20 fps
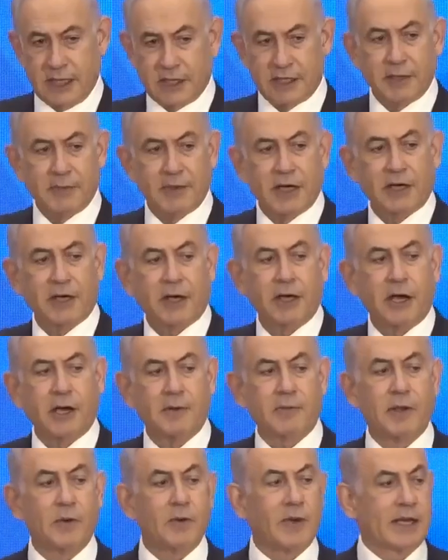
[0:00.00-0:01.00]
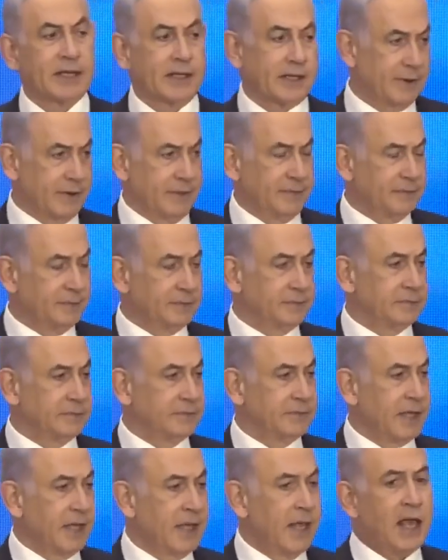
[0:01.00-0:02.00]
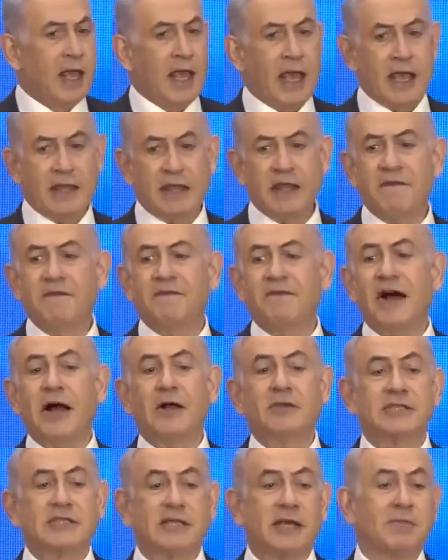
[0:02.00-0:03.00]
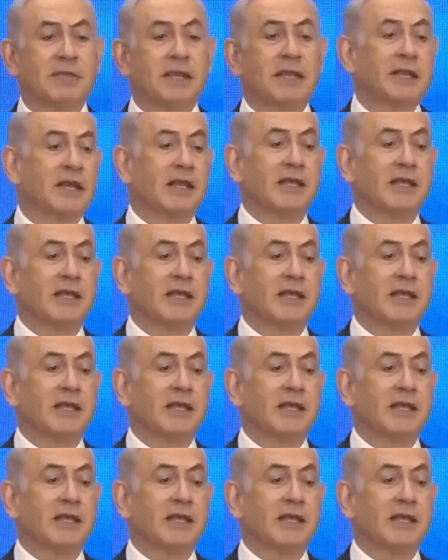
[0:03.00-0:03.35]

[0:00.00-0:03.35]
And the American army went in, and they found something